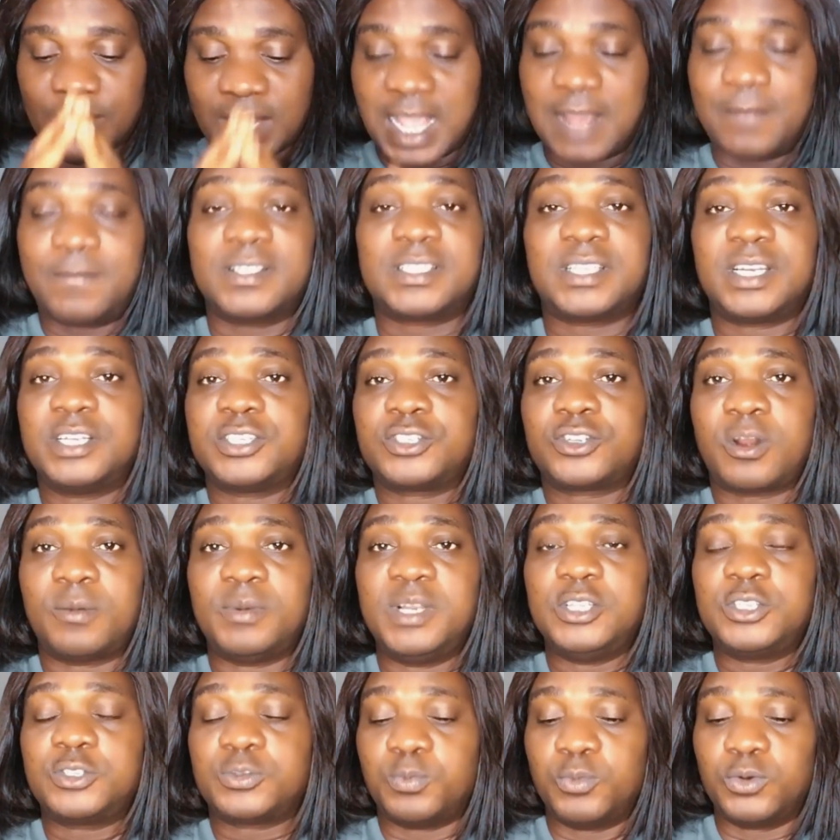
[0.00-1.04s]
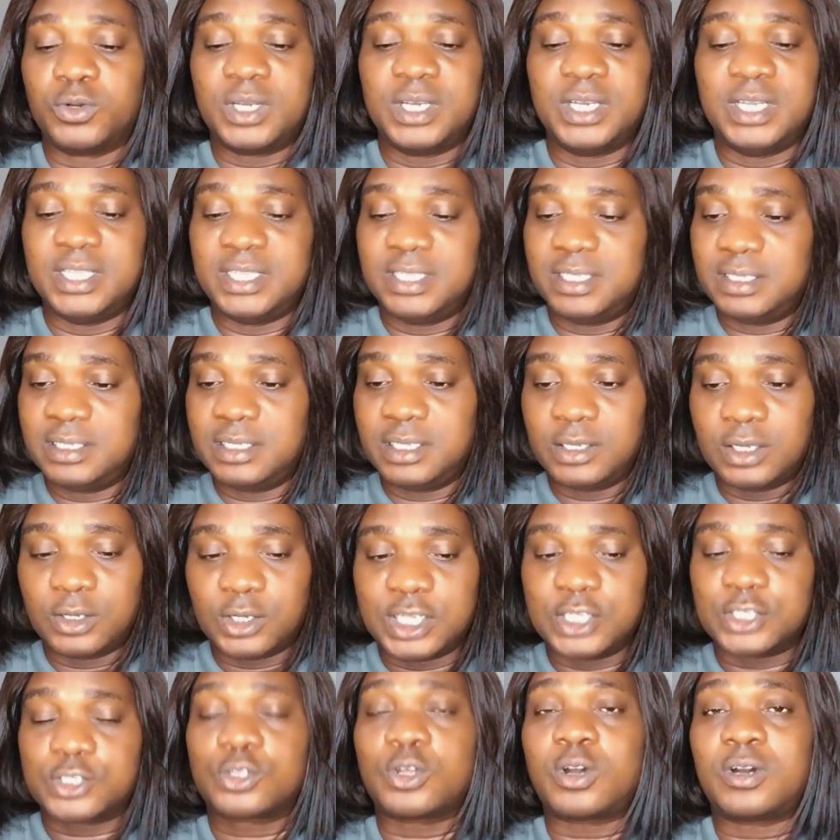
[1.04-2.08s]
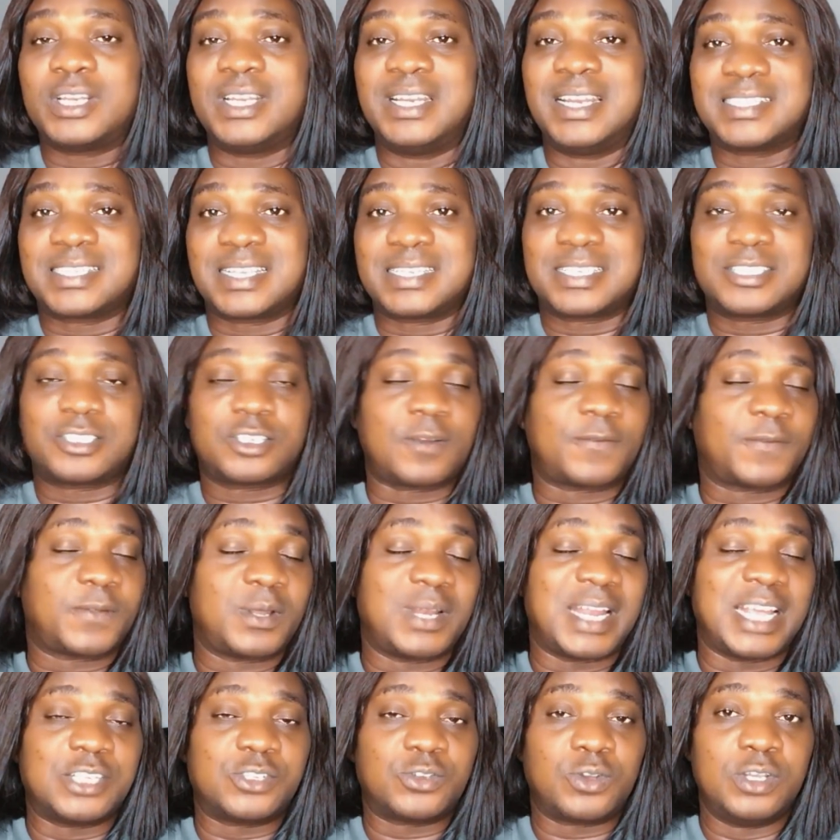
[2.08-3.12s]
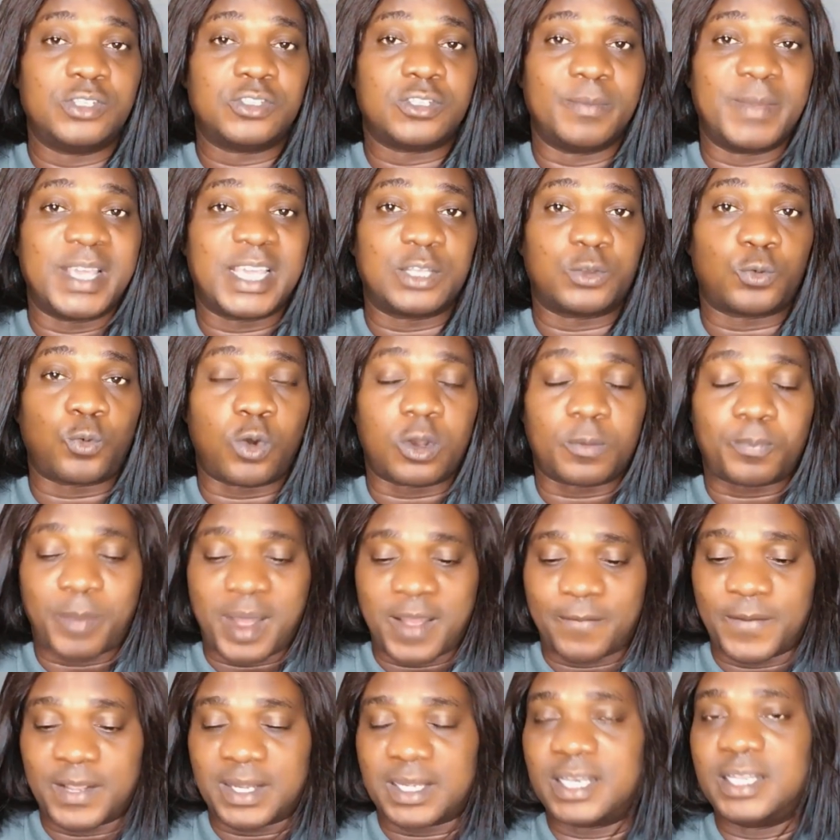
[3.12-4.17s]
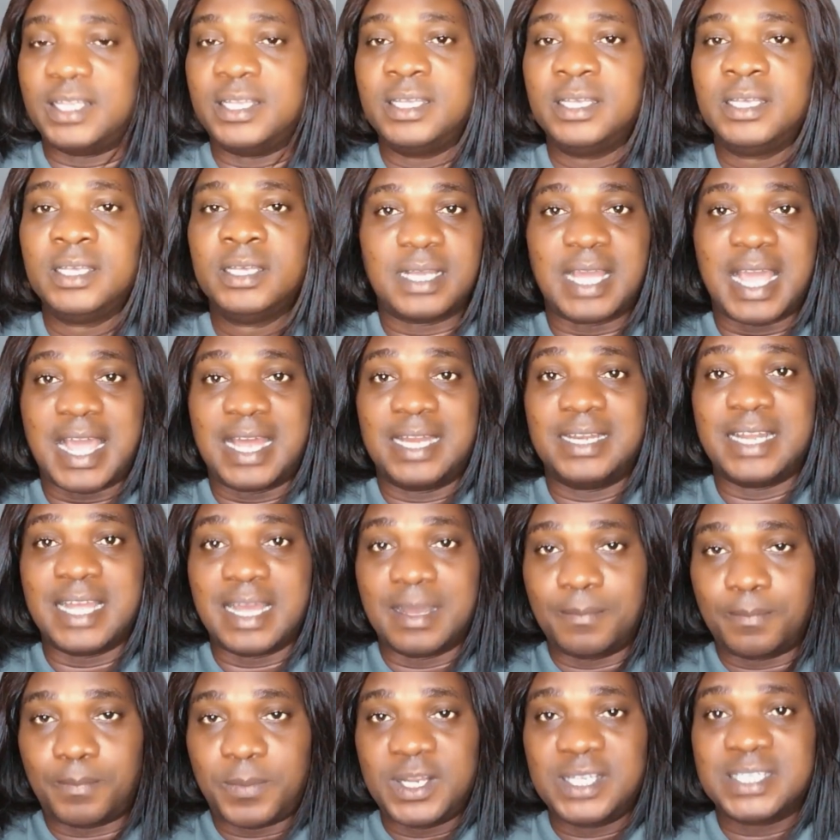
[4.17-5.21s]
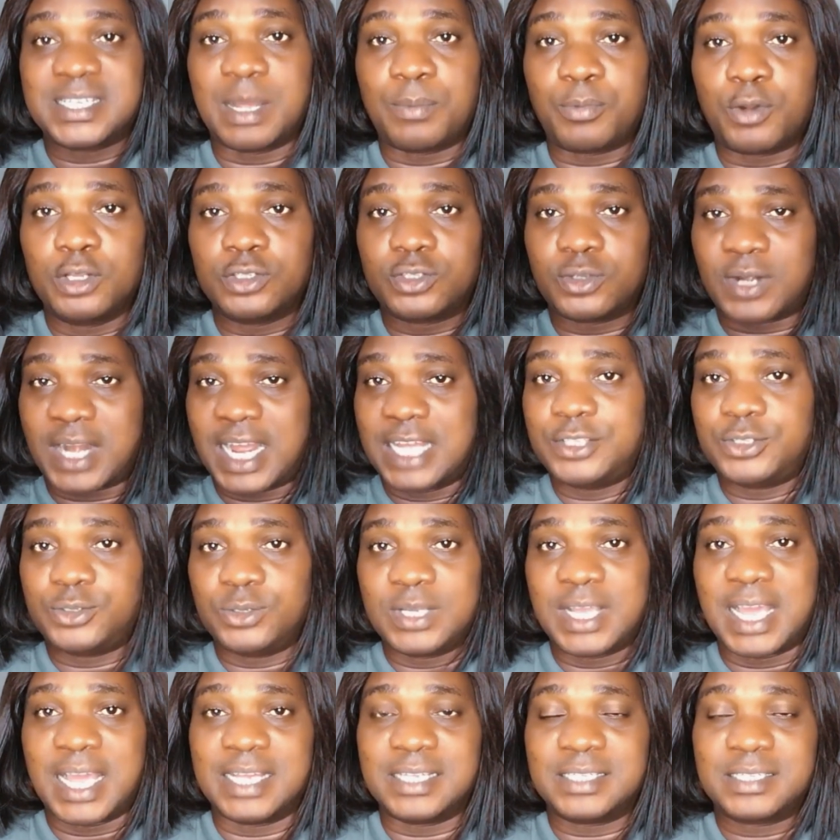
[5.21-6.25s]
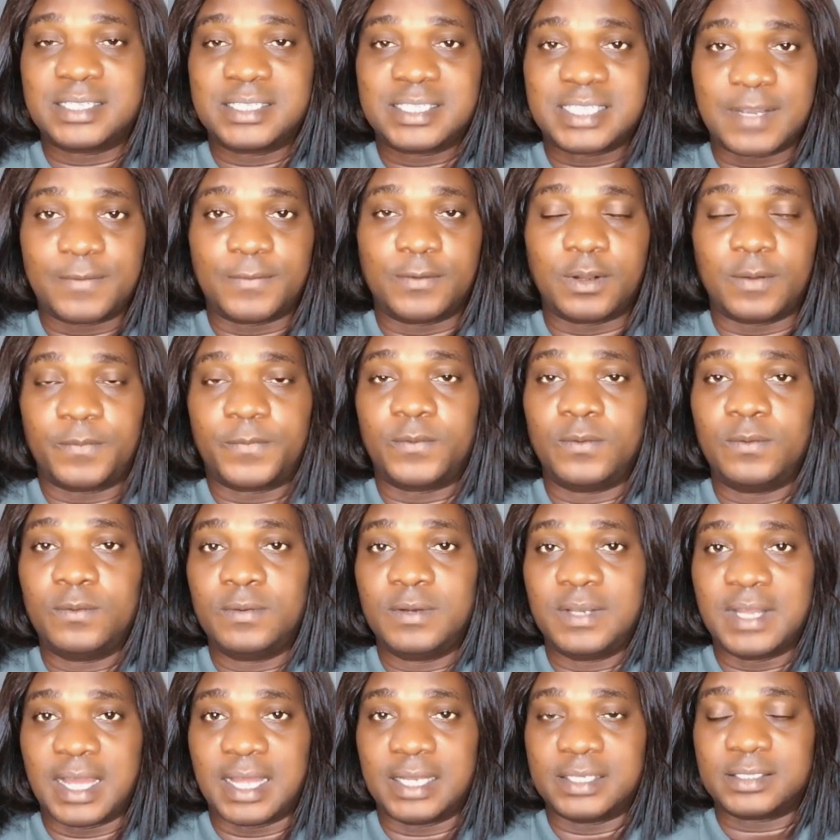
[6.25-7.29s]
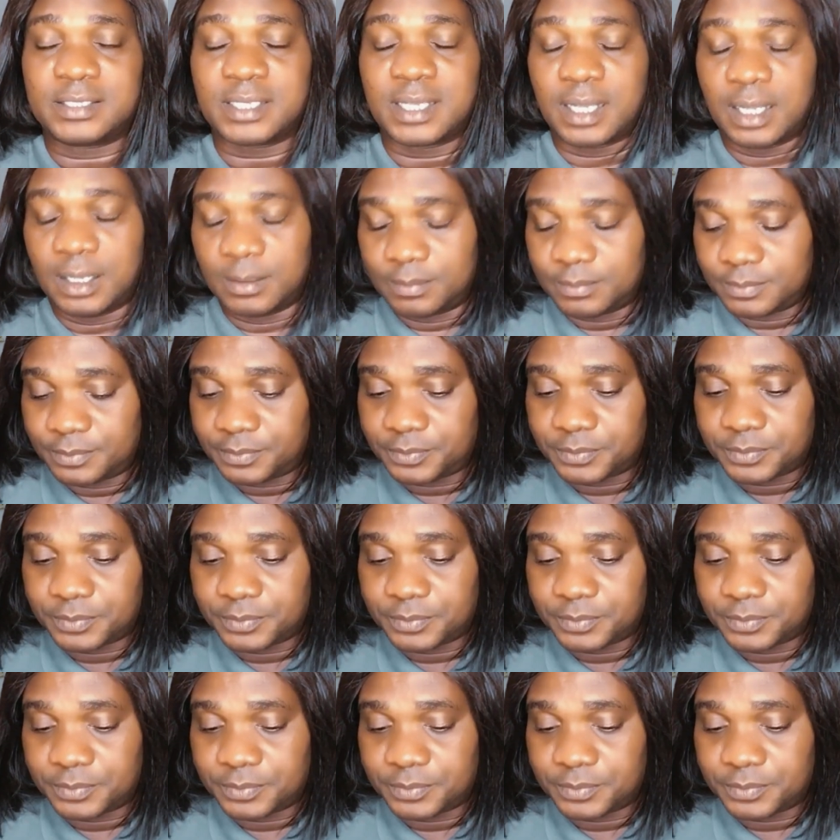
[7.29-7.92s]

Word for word: Everything is running smoothly. Install the necessary software that is going to make it work perfectly. And please, I'm going to write to you guys, 7 of you that